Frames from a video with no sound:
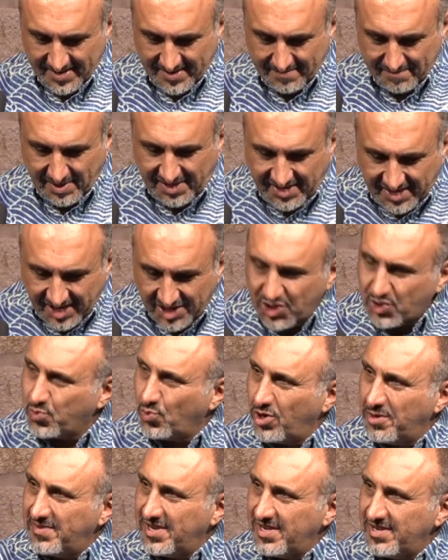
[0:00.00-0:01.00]
But this
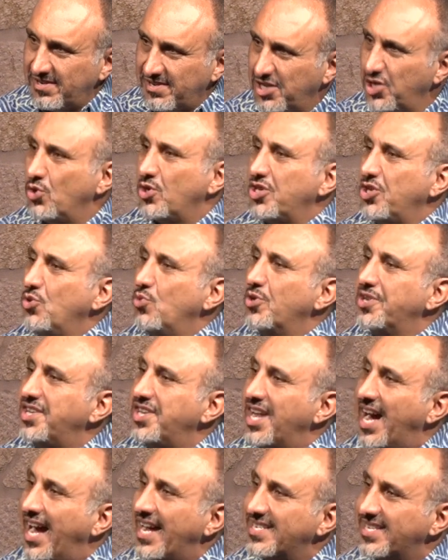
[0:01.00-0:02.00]
woman, you, you would
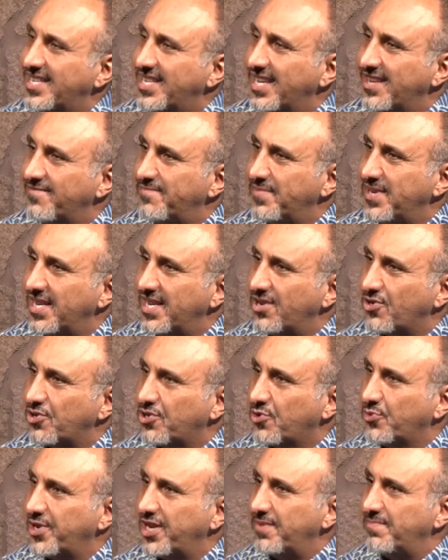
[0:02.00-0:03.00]
not give me or
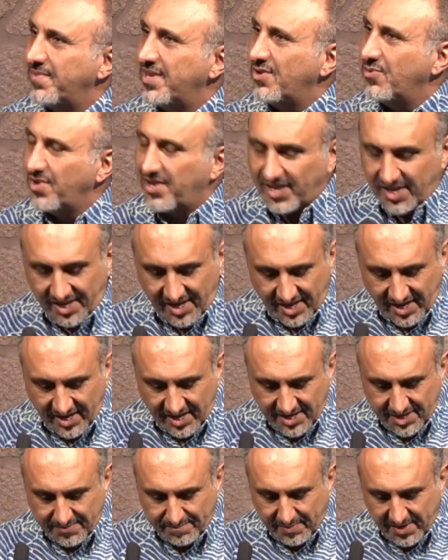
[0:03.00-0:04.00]
greet me with a
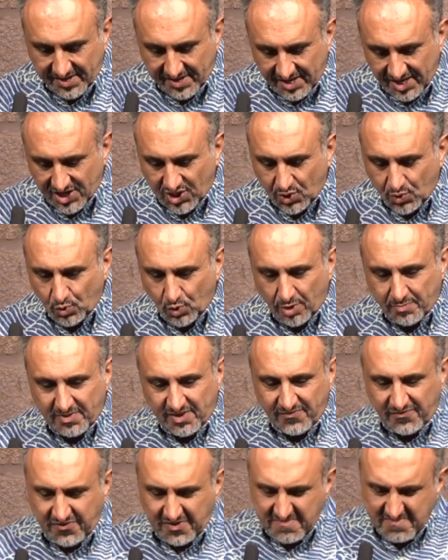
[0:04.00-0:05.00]
kiss, but this woman
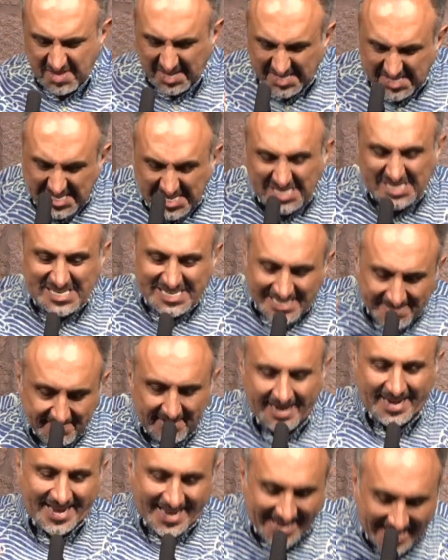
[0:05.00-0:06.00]
from the time
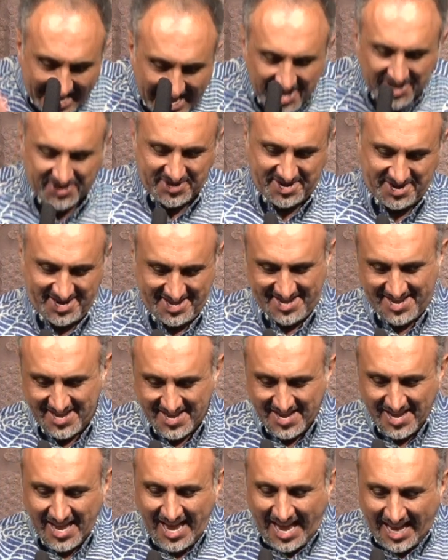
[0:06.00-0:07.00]
I entered
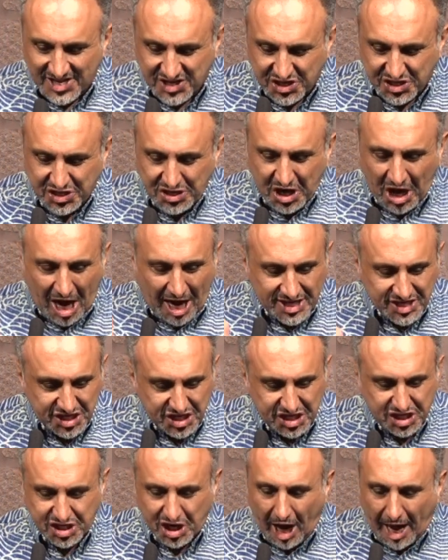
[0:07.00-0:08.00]
has not
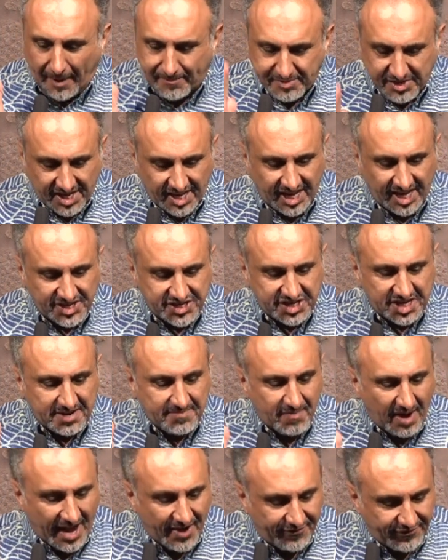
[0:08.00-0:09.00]
stopped kissing
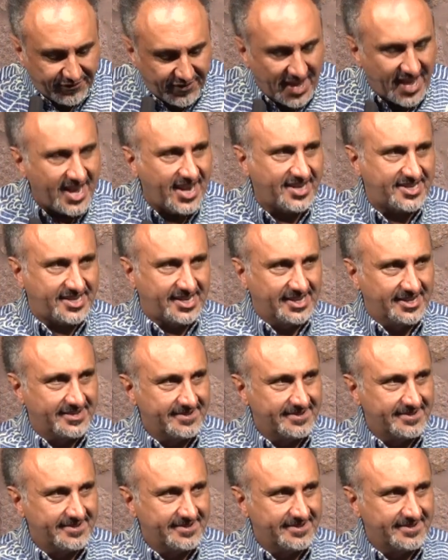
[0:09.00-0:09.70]
my feet.